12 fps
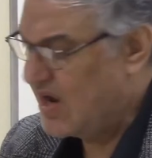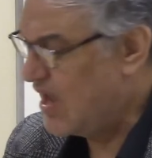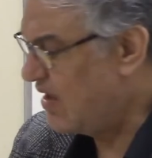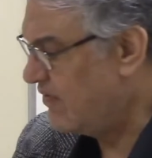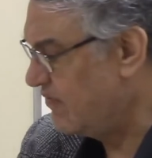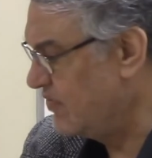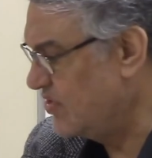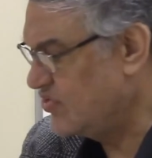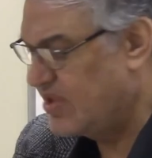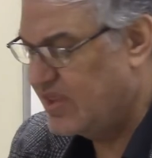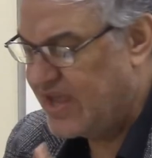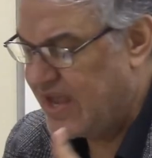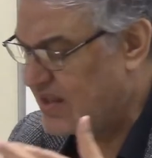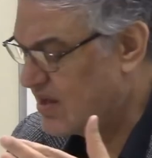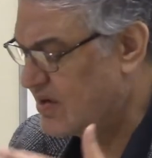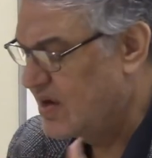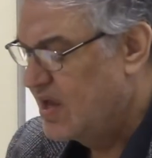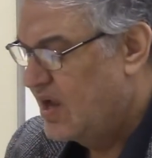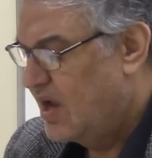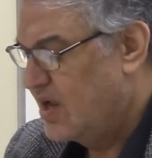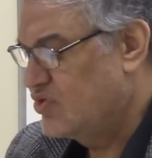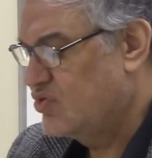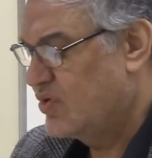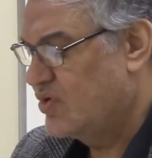and so on and so forth. This is
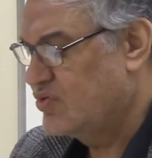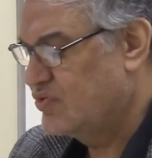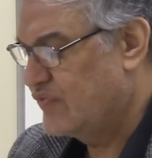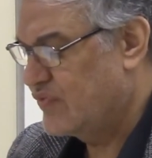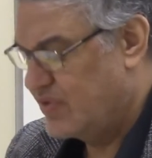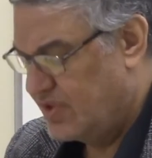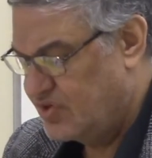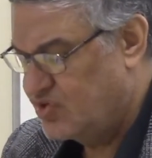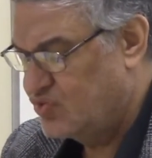one. Two,